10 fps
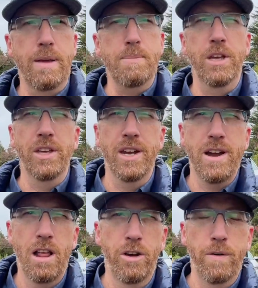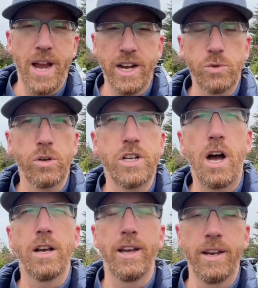million range. We're
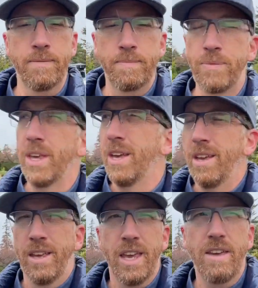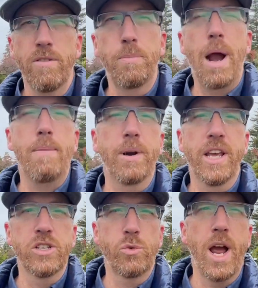talking even
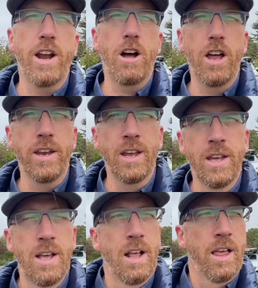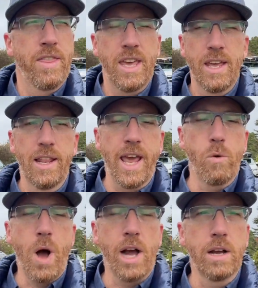properties right on the Lake
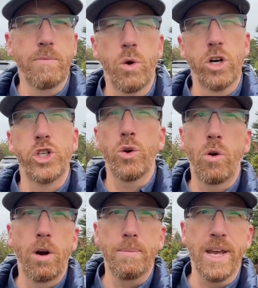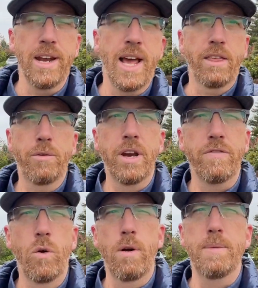Whatcom North Shore being like
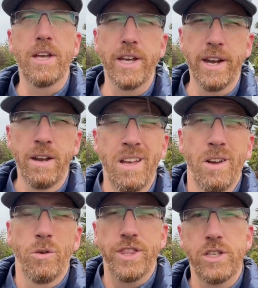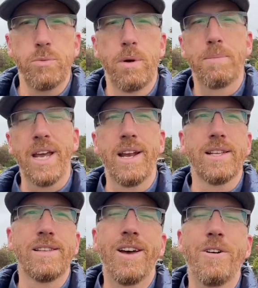$3-4 million. But this one being at
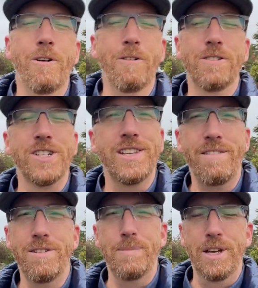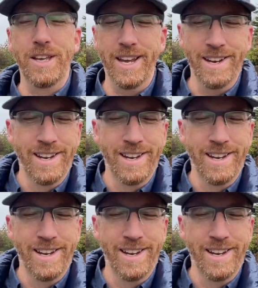over $7 million